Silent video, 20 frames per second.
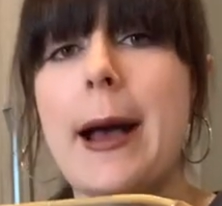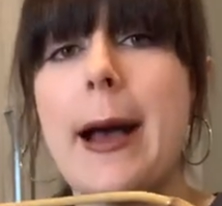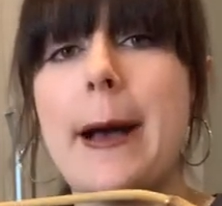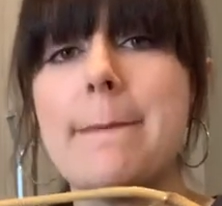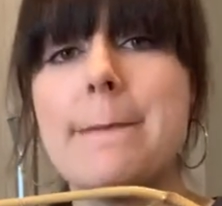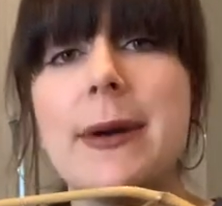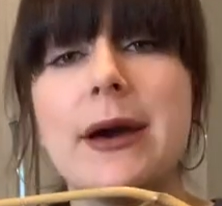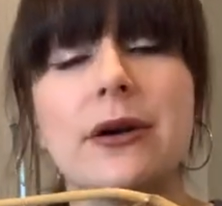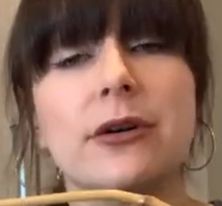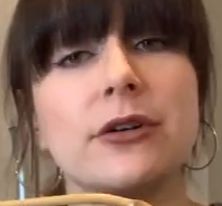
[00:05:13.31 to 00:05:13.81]
a
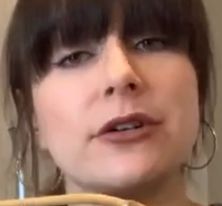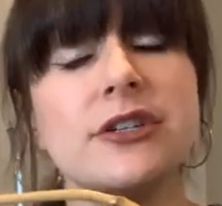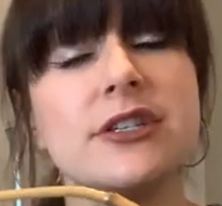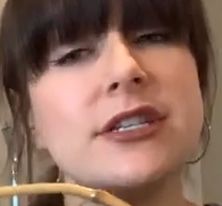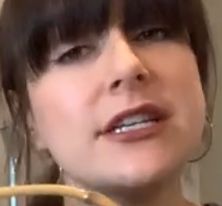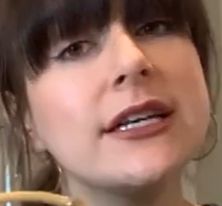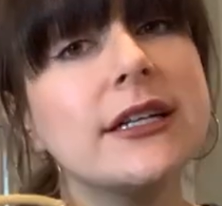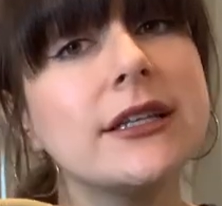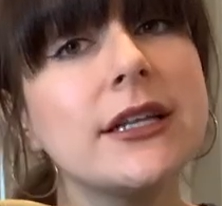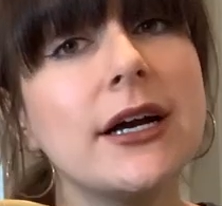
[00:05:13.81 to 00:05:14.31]
better
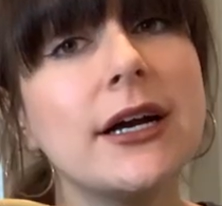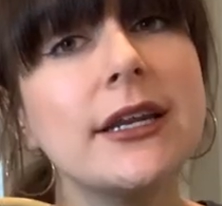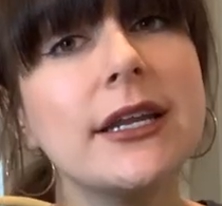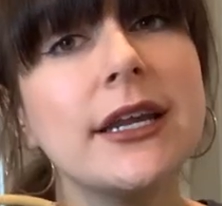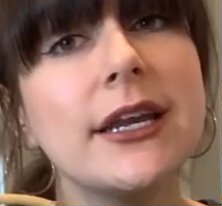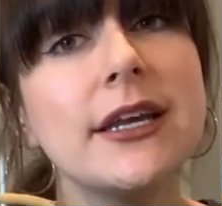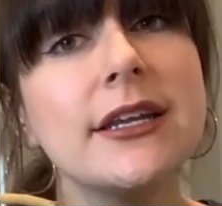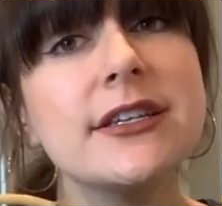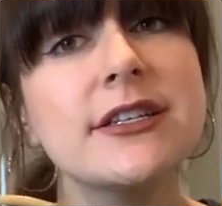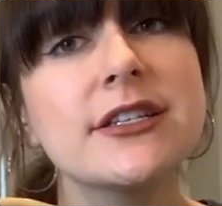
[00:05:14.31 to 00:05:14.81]
deal on
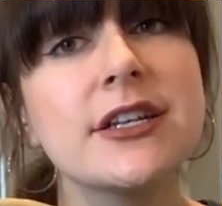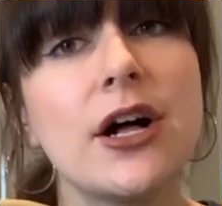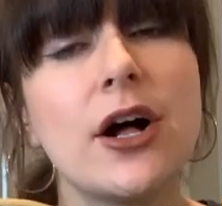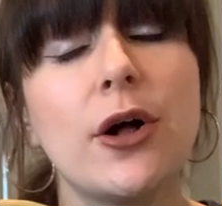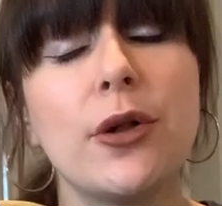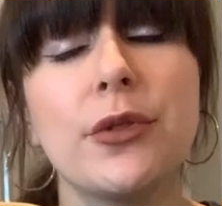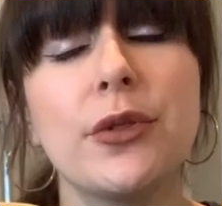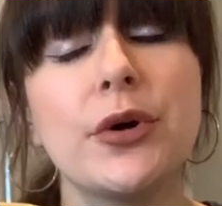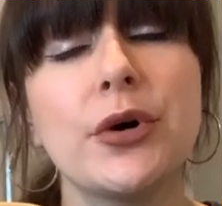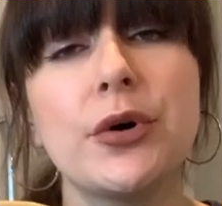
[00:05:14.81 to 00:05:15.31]
it,
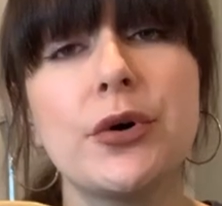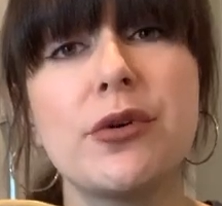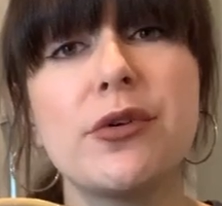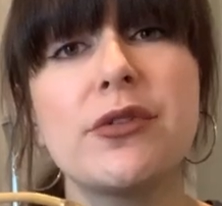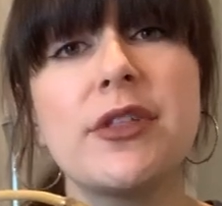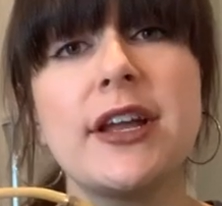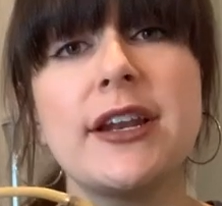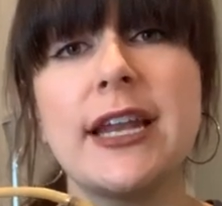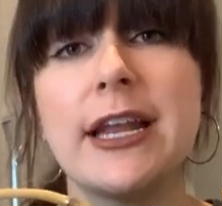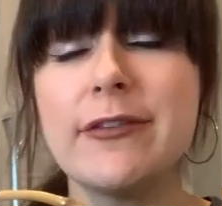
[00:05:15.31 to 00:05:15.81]
although
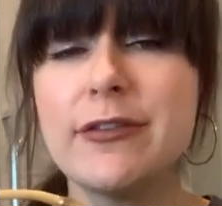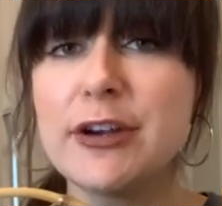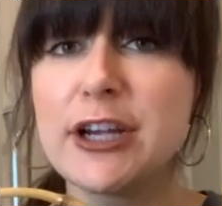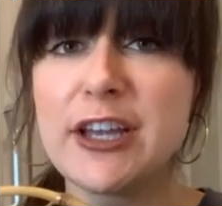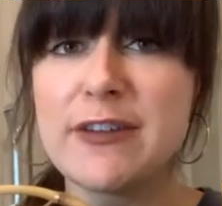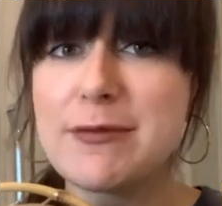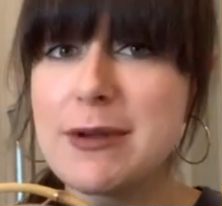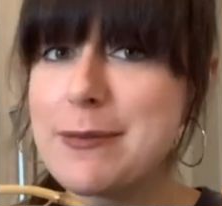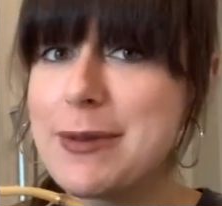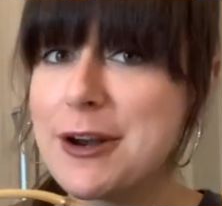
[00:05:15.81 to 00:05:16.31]
they never
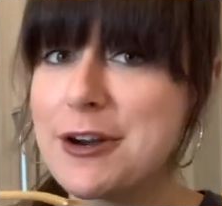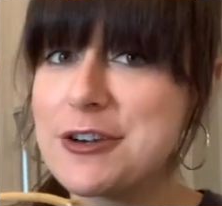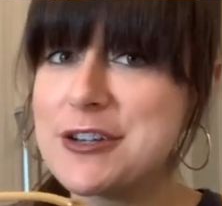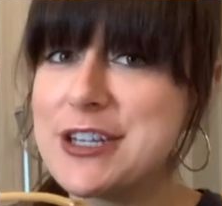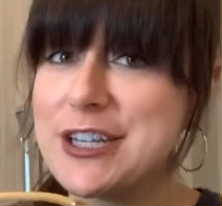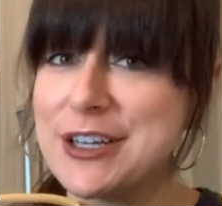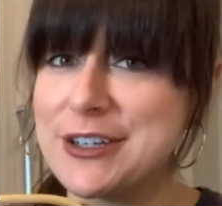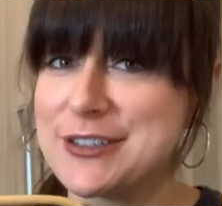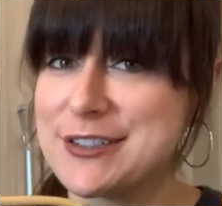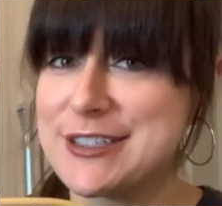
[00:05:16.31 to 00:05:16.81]
give me better
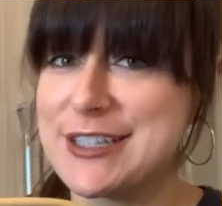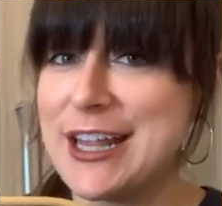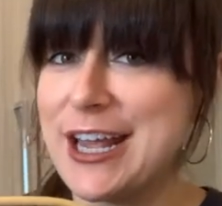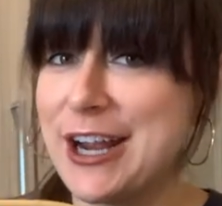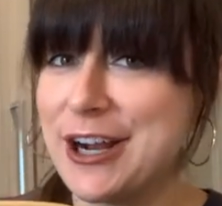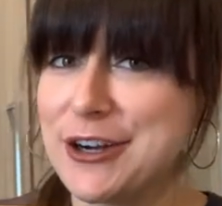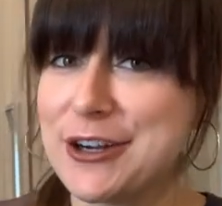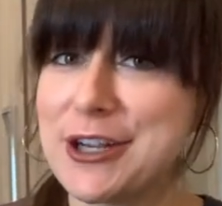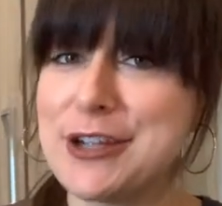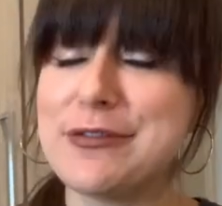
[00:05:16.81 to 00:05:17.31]
deals
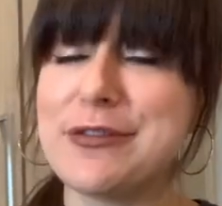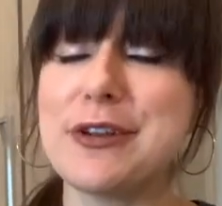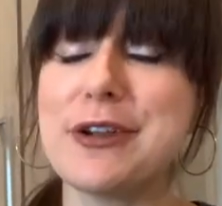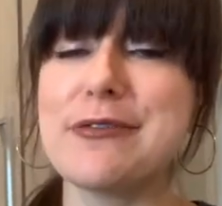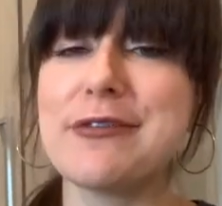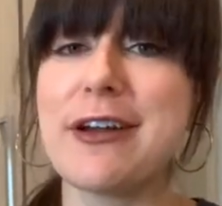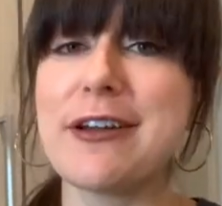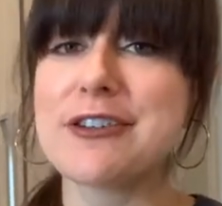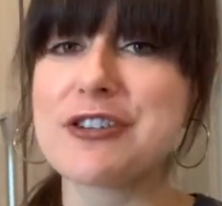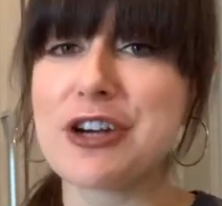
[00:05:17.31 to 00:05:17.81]
there, even
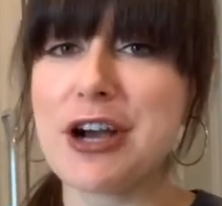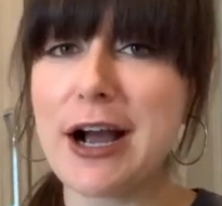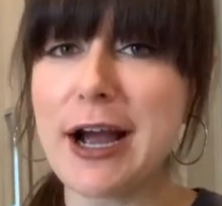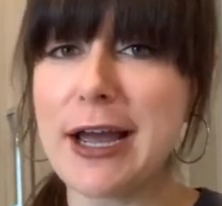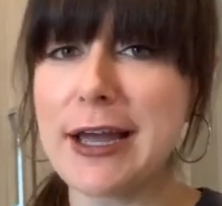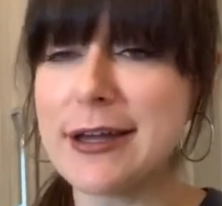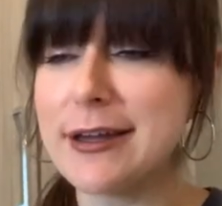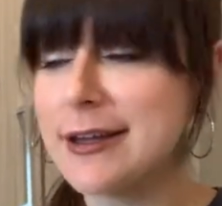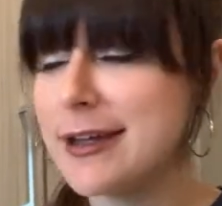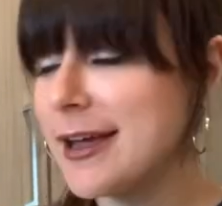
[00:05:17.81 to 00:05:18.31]
if I
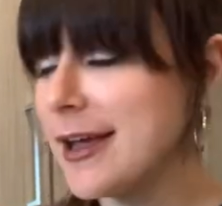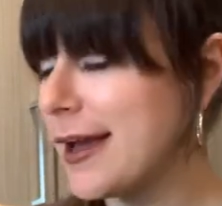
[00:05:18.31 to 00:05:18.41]
try